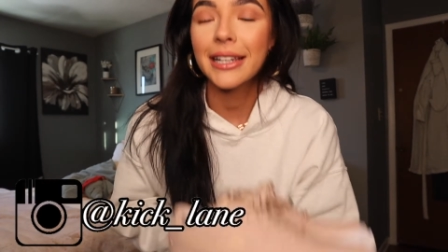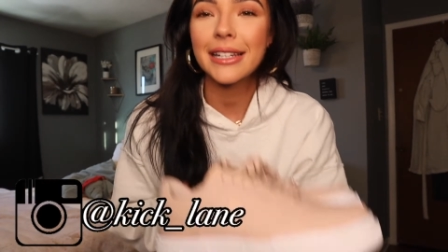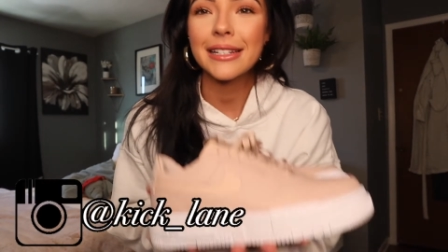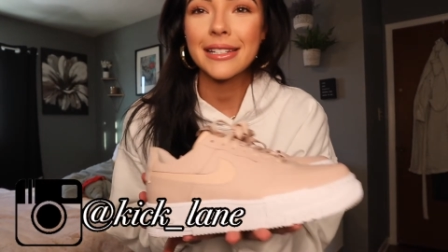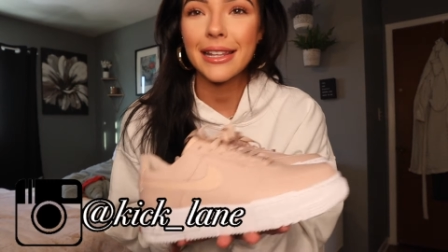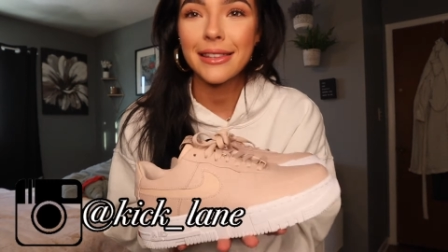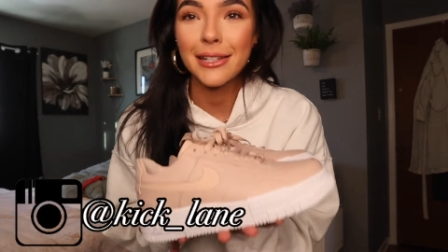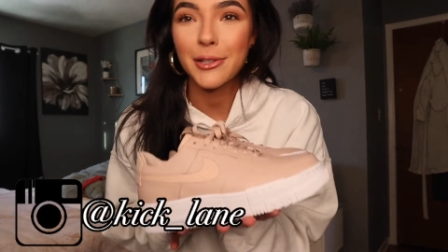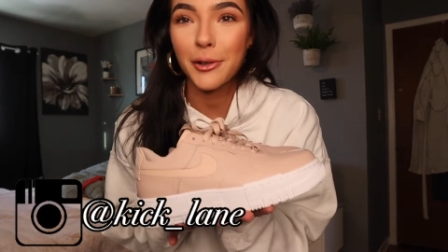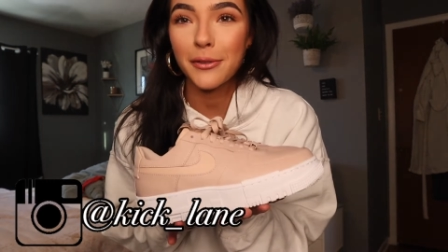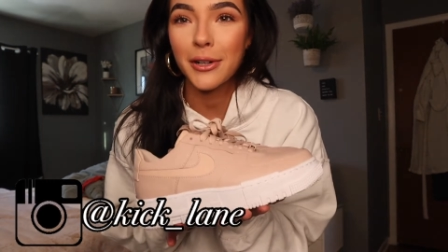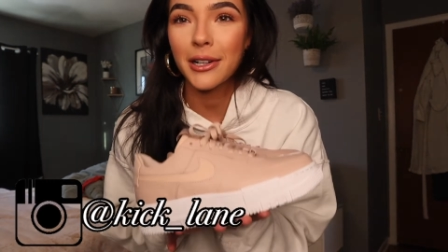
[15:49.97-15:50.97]
He sent these
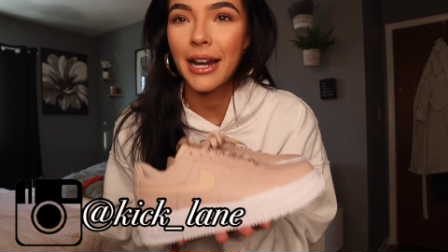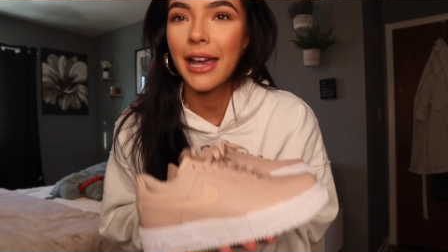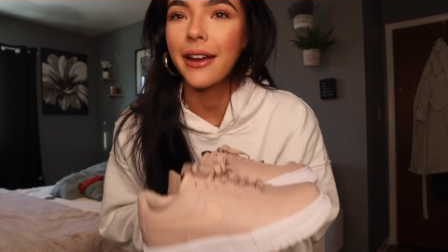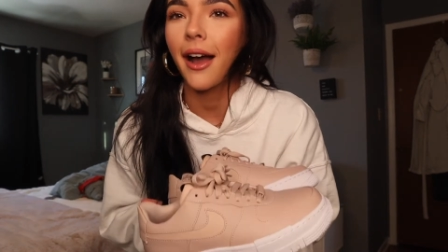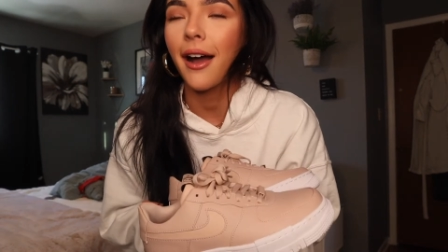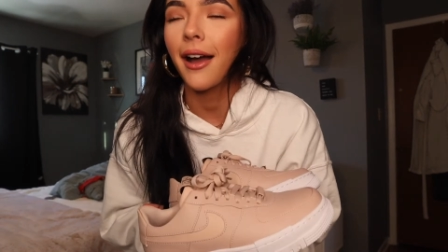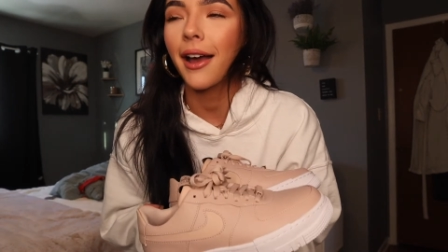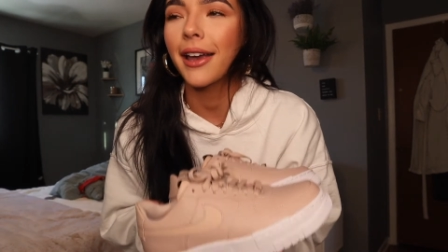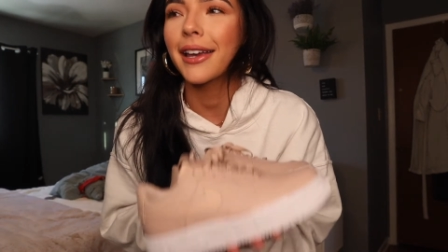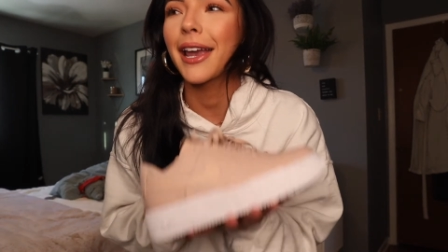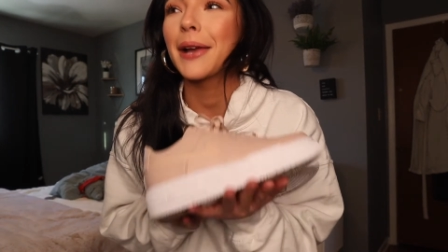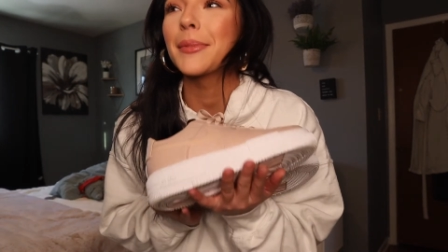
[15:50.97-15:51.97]
over and
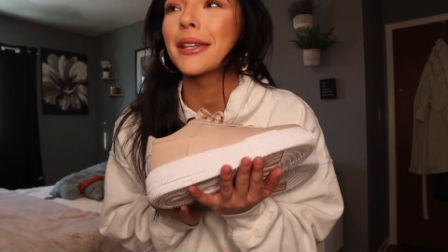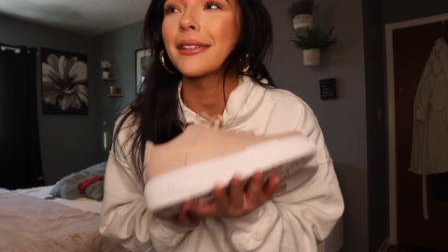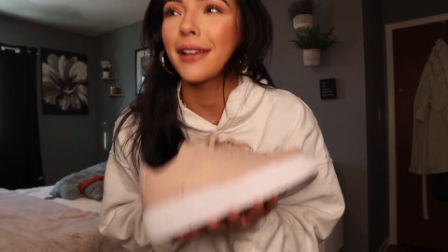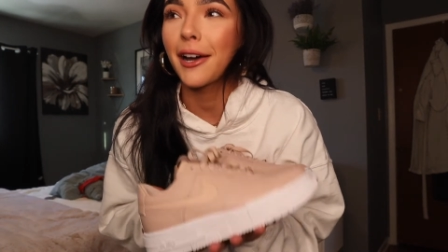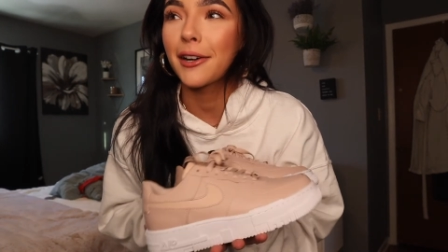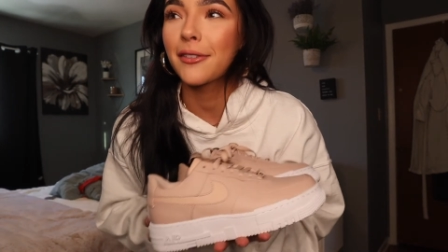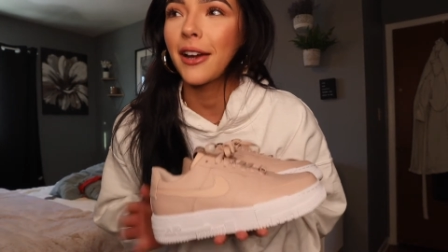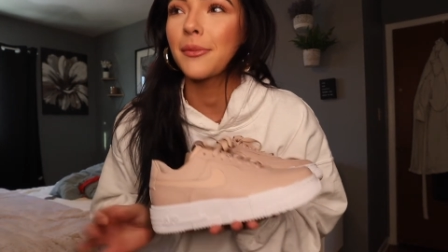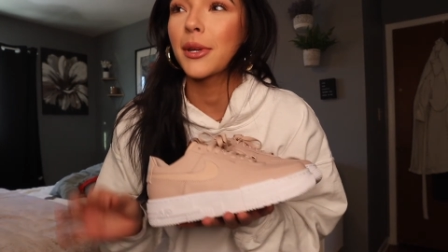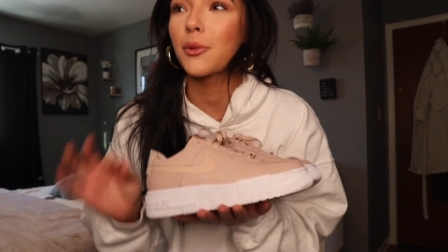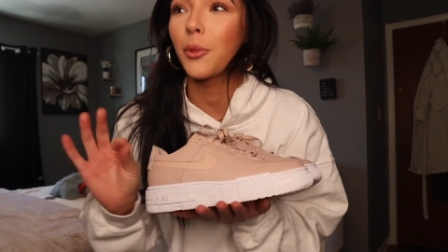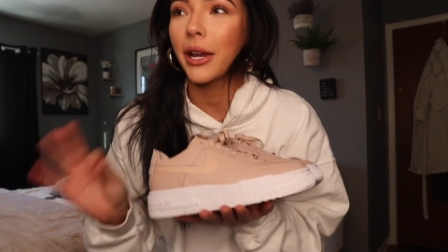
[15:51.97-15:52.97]
I am in love. I've
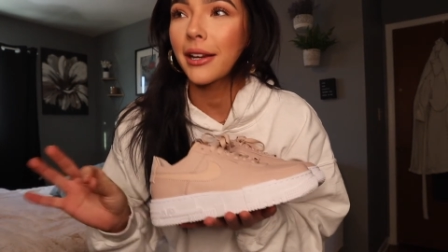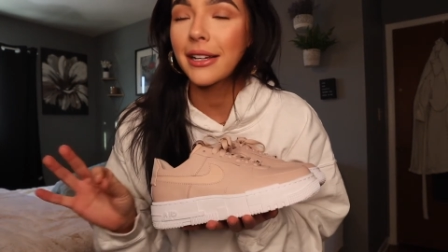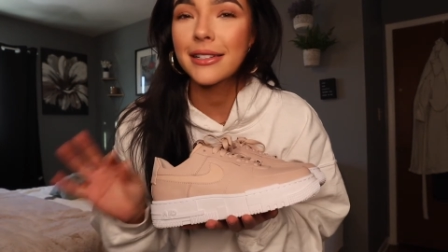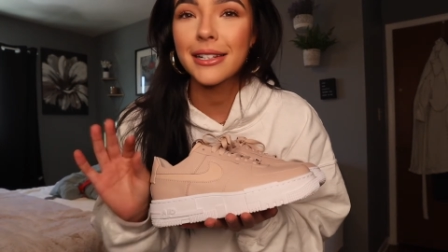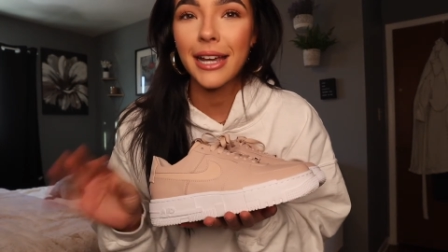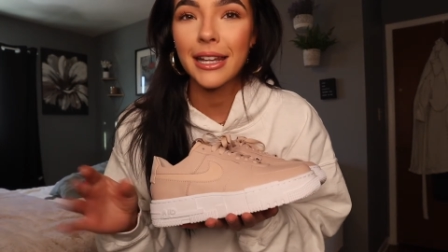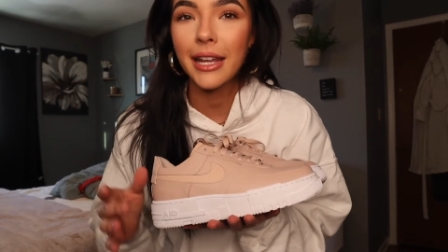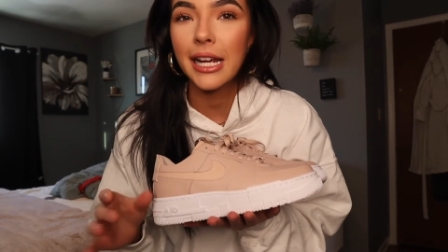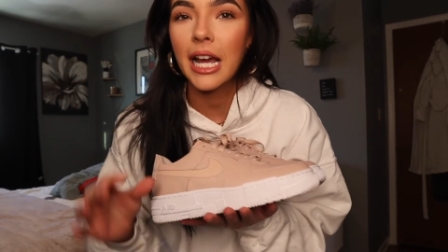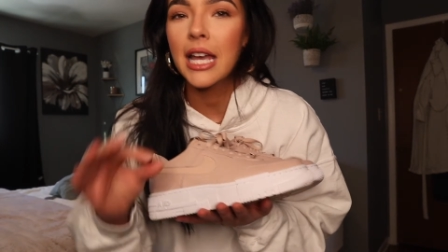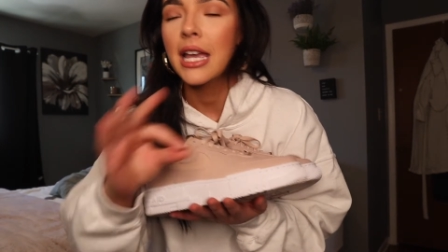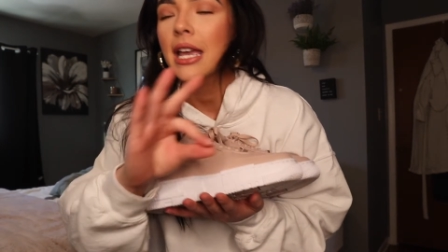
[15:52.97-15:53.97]
been waiting to get
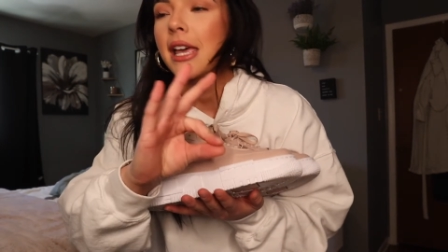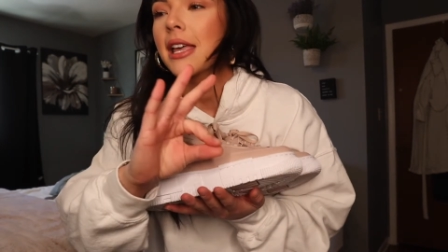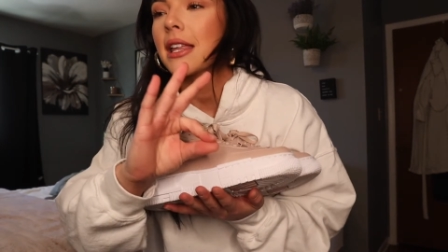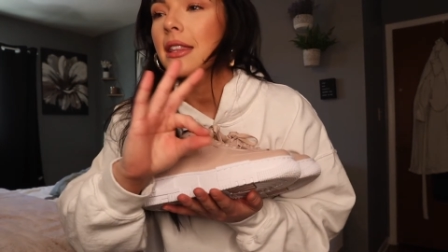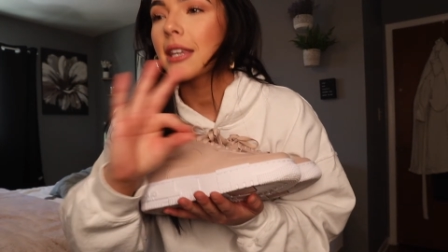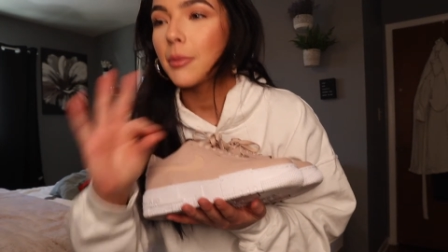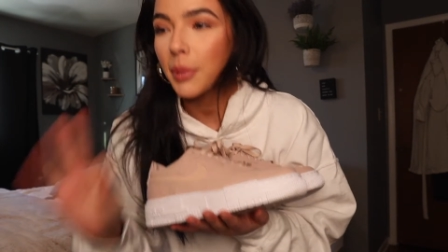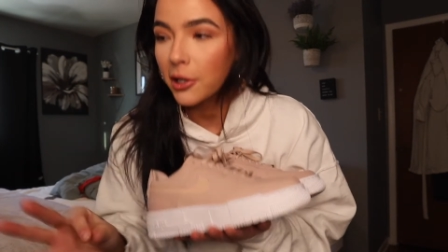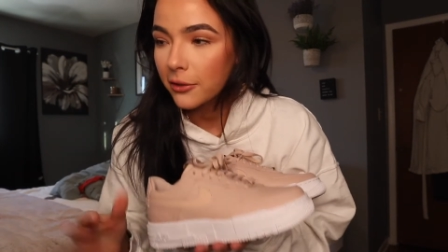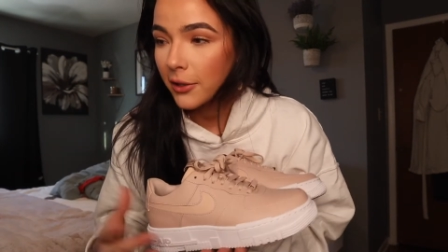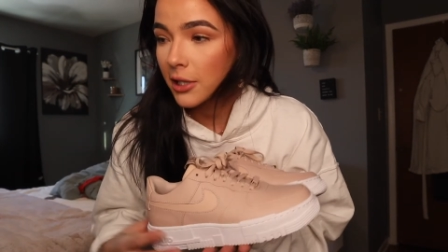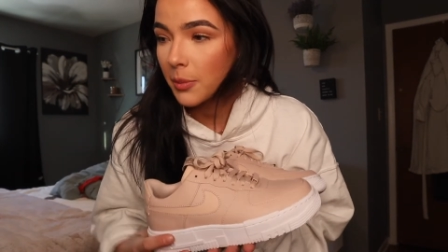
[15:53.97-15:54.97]
like the
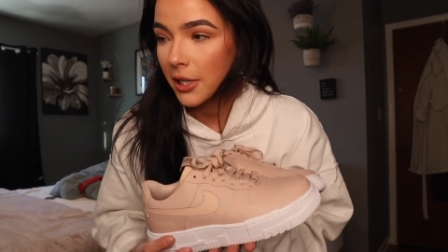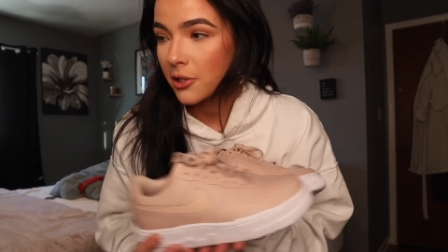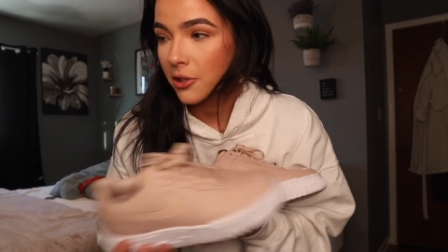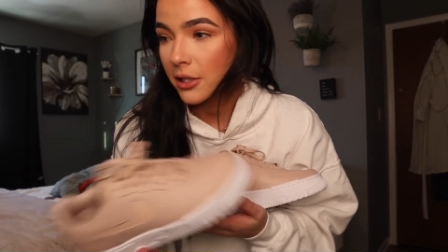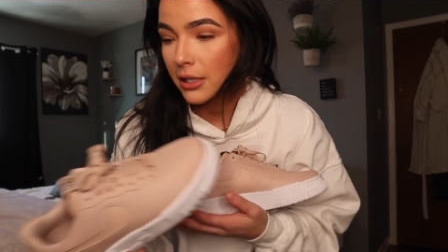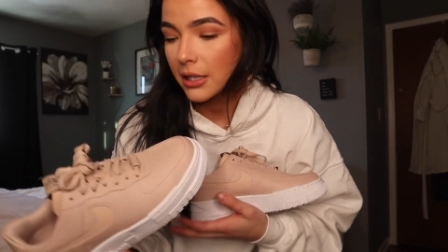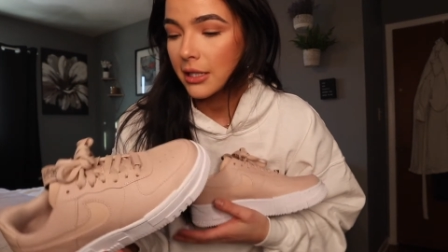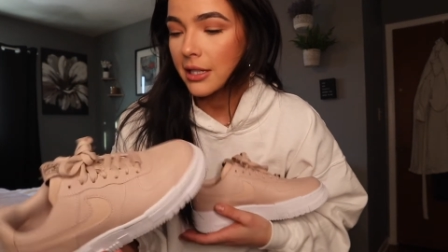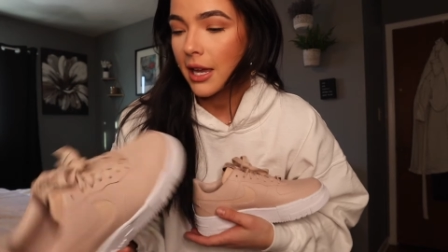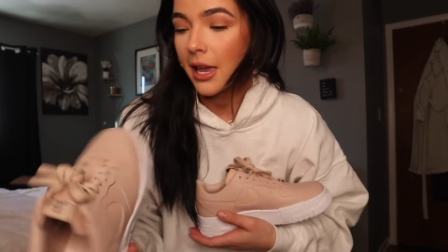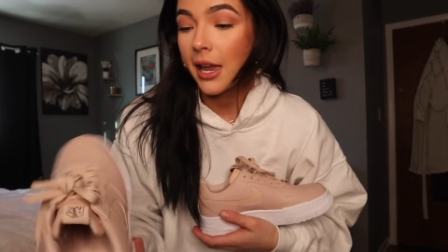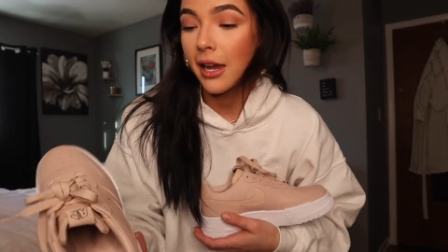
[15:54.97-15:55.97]
perfect picture in these
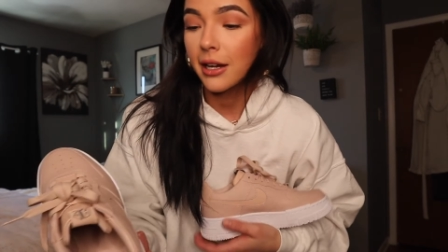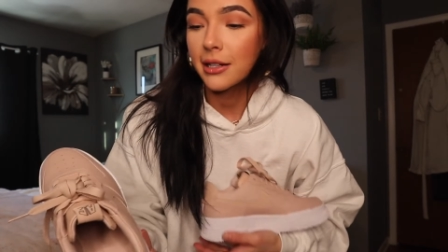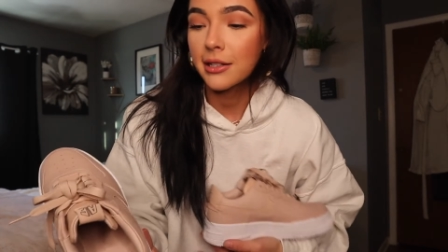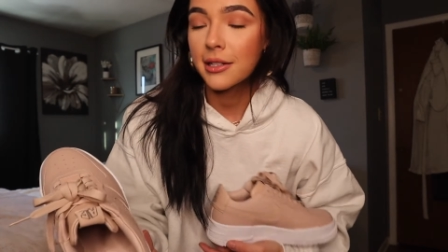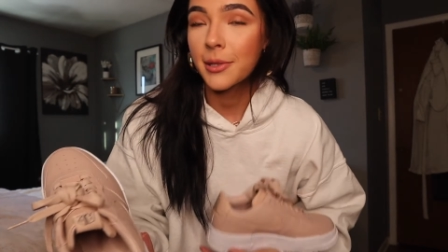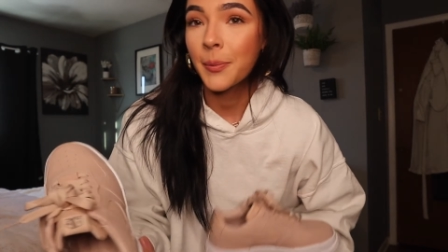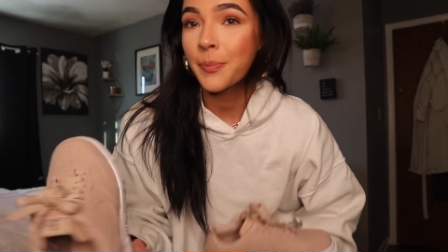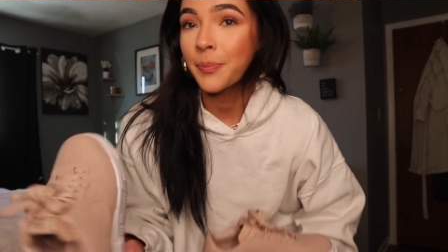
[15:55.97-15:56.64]
and